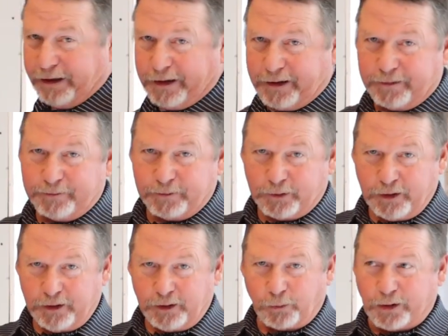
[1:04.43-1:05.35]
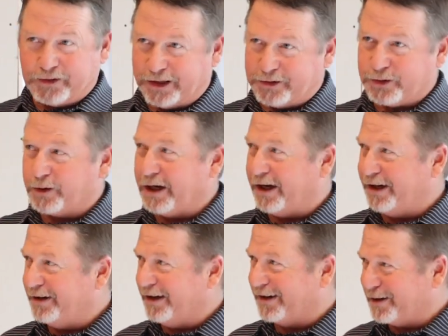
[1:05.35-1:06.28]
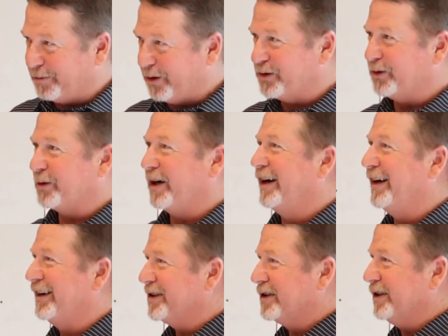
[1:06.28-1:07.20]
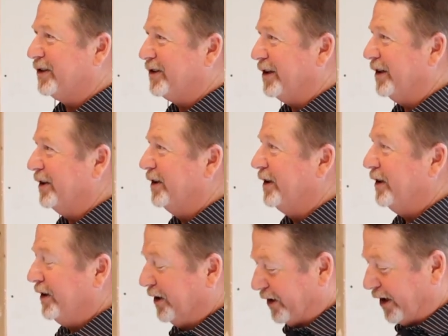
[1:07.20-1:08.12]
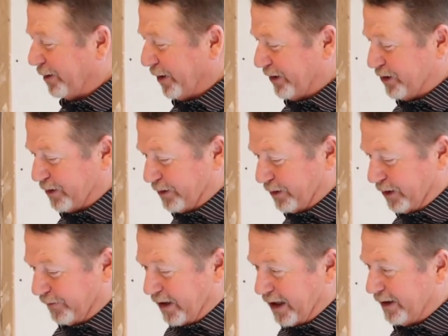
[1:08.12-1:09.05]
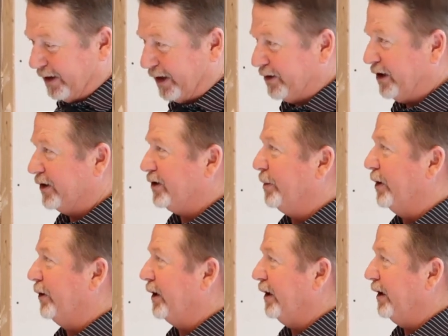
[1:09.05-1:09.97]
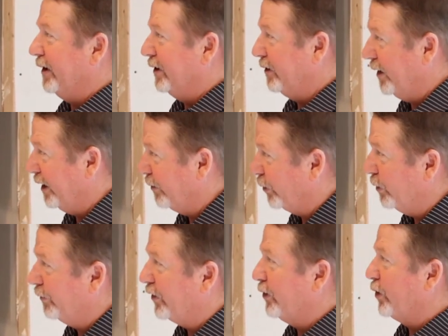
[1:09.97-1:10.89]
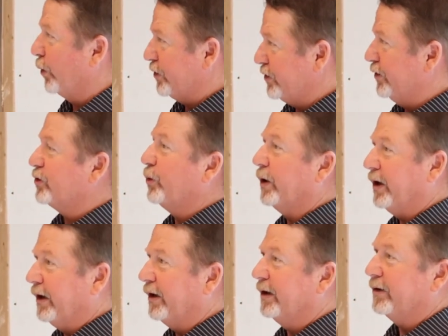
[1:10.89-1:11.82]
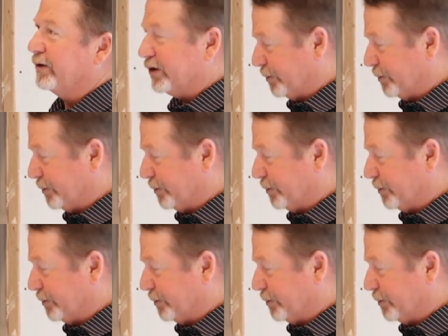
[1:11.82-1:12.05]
being a residential guy and not a commercial guy, is that you got to make sure you've got accessibility and room for the doors to swing and